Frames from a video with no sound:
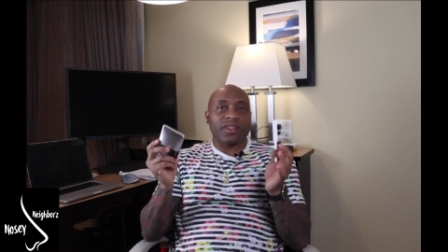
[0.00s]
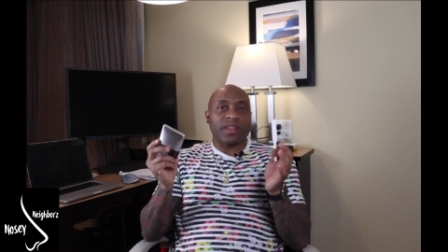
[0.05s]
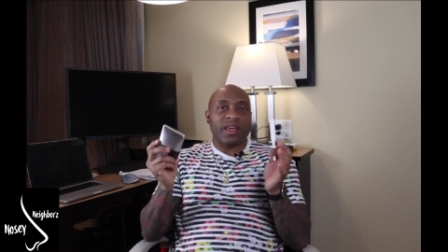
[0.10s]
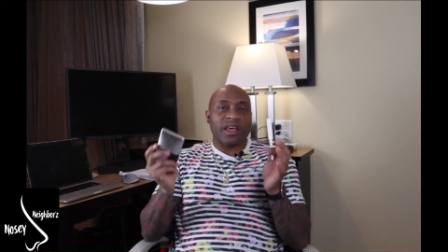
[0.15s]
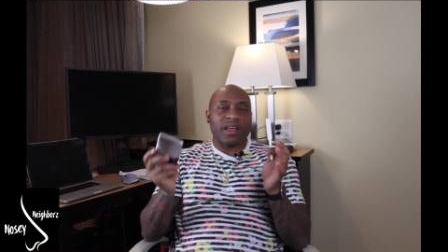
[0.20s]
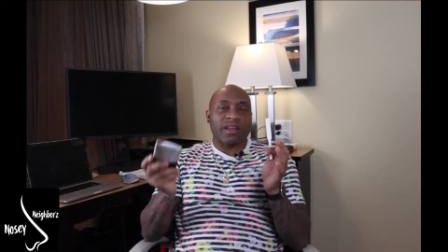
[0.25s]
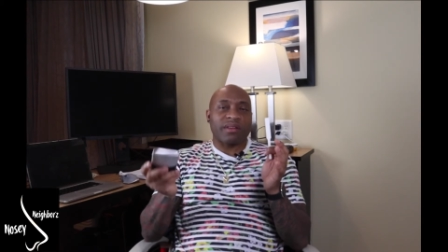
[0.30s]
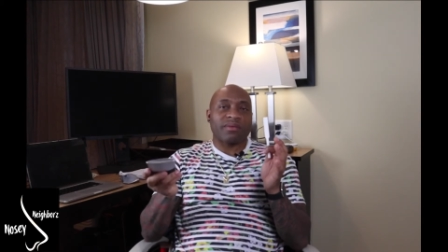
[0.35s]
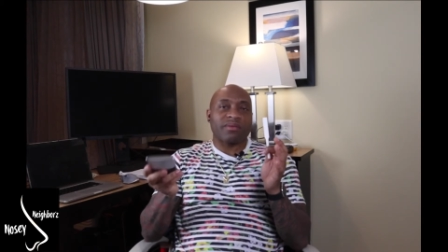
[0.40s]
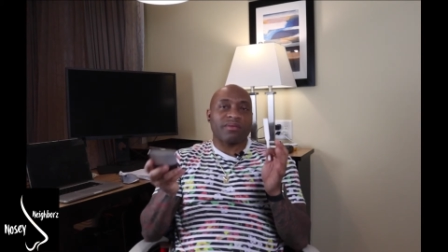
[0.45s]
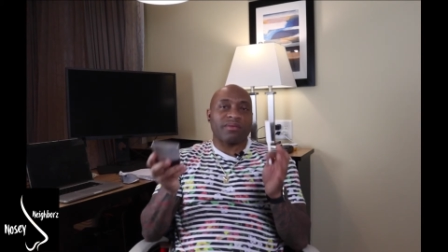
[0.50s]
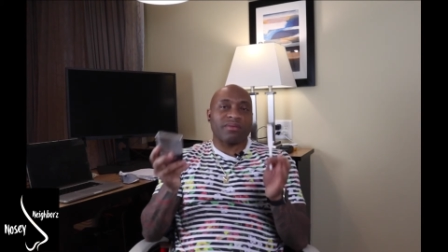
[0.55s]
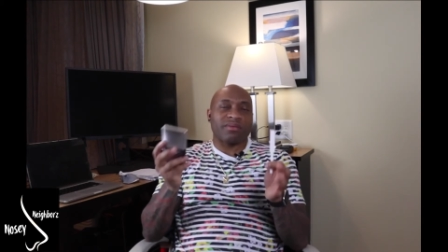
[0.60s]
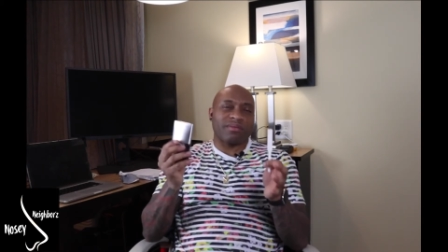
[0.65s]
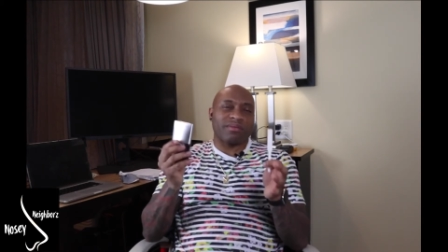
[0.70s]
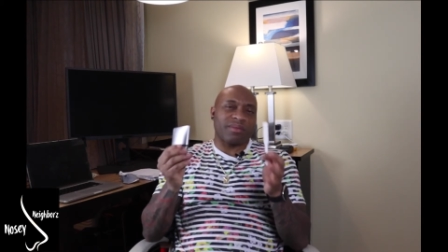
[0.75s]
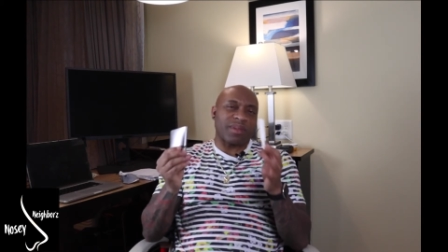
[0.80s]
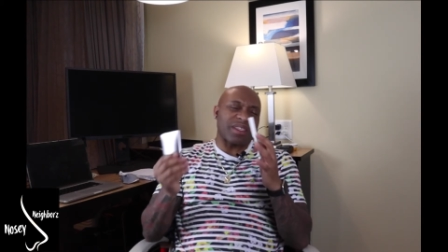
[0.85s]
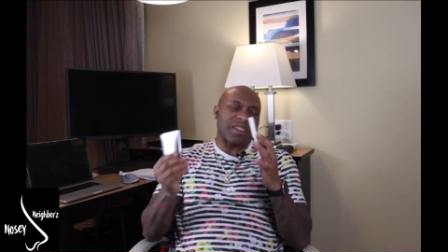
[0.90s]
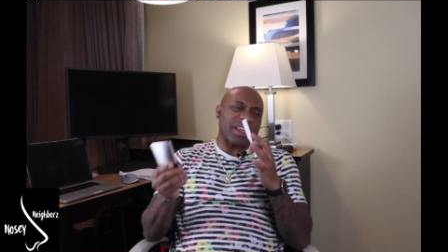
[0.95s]
that
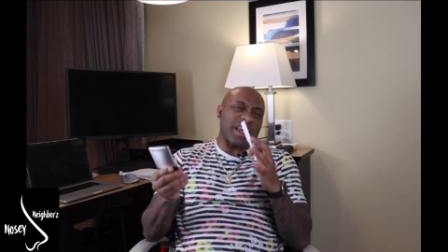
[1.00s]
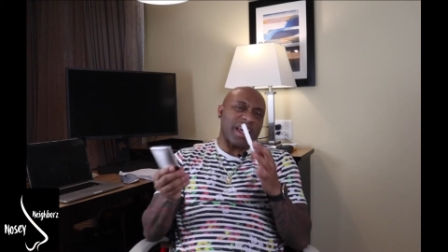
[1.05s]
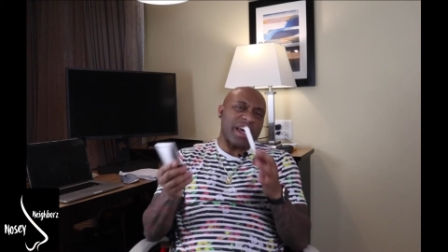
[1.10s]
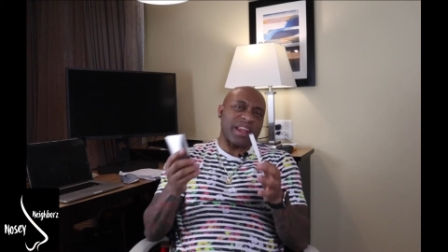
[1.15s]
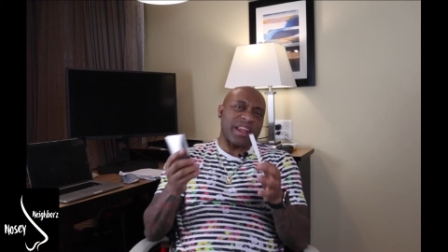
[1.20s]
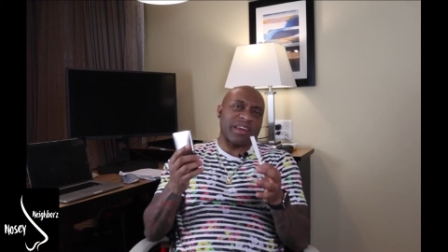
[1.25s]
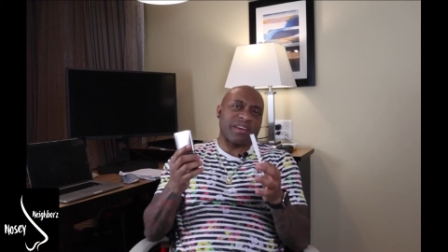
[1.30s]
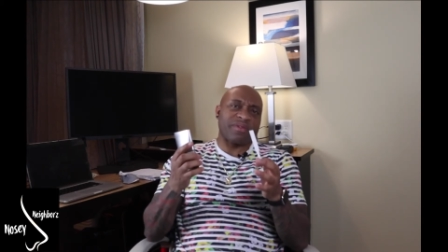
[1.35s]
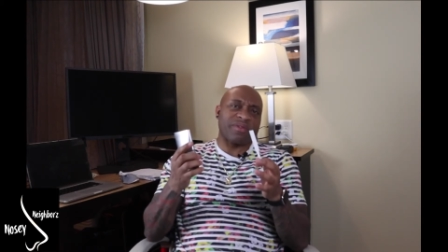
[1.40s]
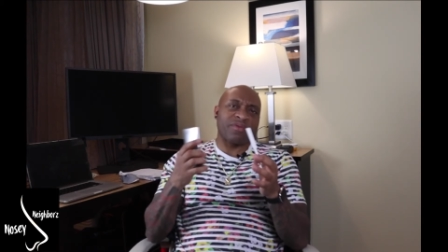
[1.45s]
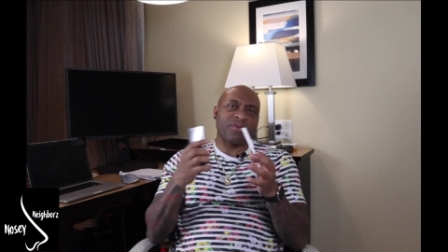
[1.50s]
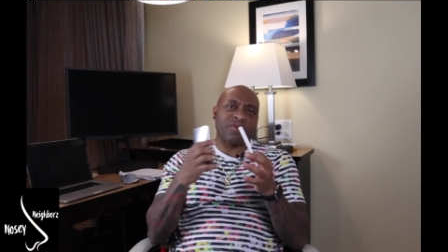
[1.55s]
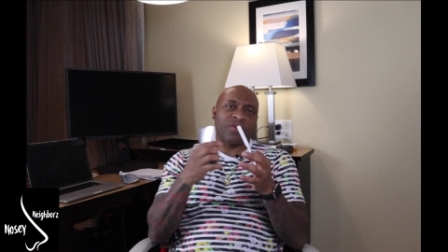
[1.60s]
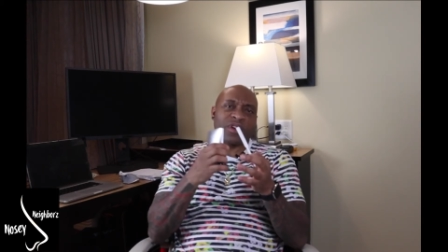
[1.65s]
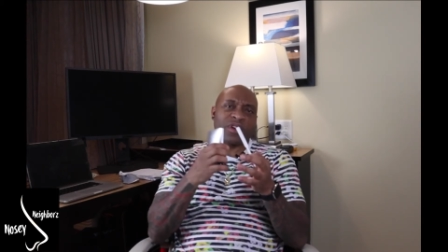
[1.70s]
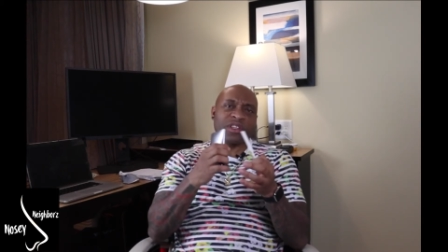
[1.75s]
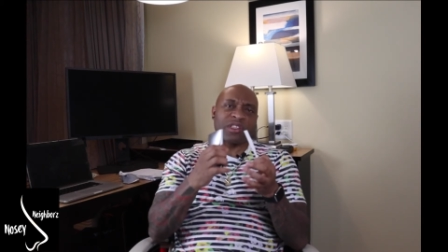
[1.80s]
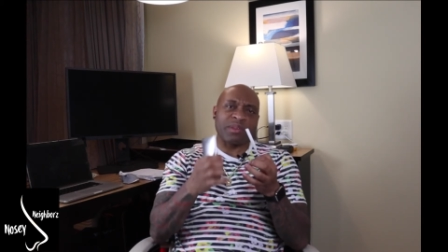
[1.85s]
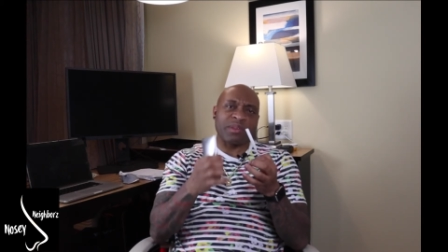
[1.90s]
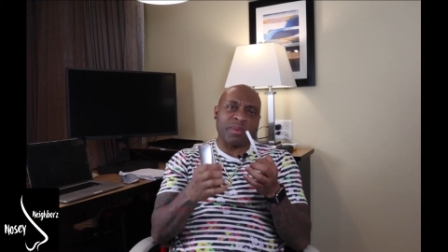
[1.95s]
metallic
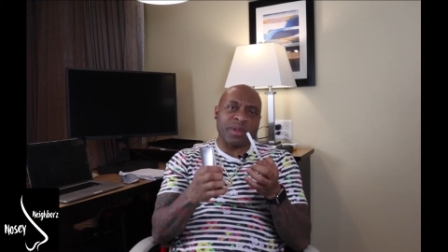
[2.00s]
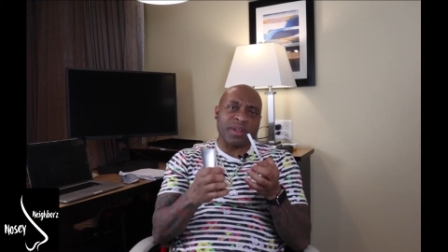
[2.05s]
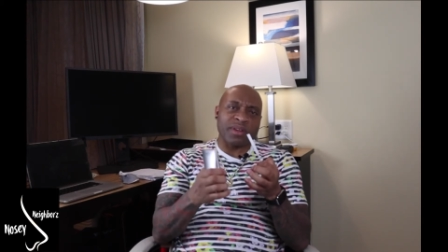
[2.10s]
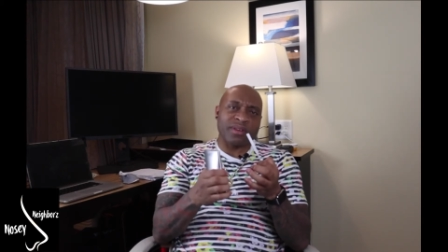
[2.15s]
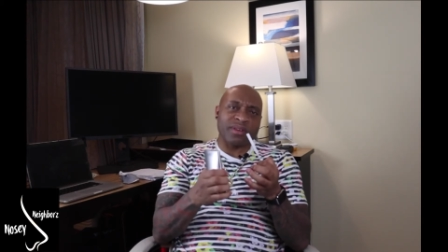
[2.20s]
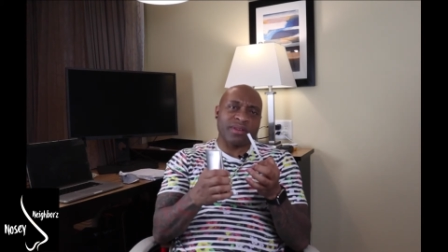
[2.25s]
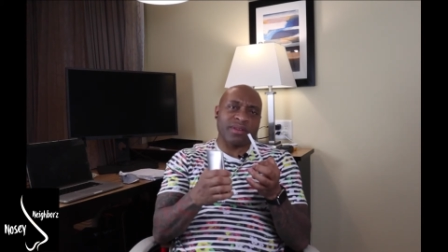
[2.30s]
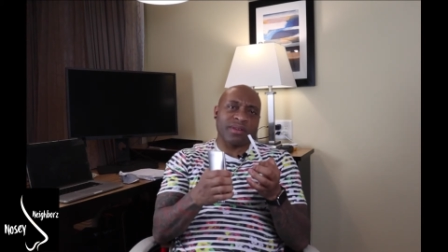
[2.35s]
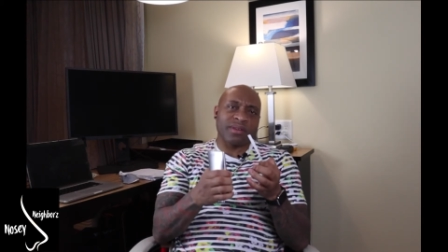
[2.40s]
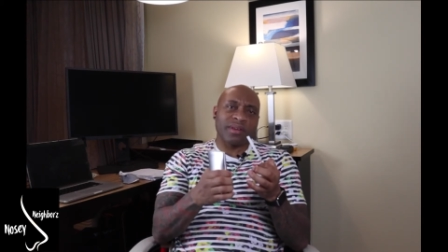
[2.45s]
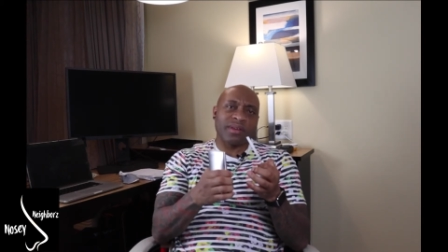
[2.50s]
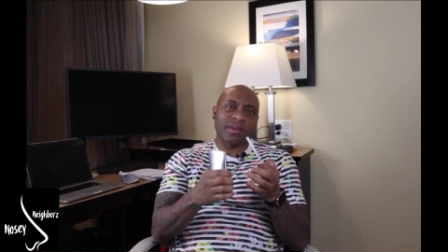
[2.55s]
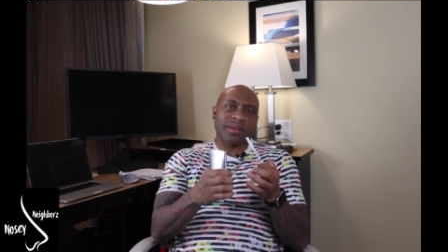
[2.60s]
fresh smell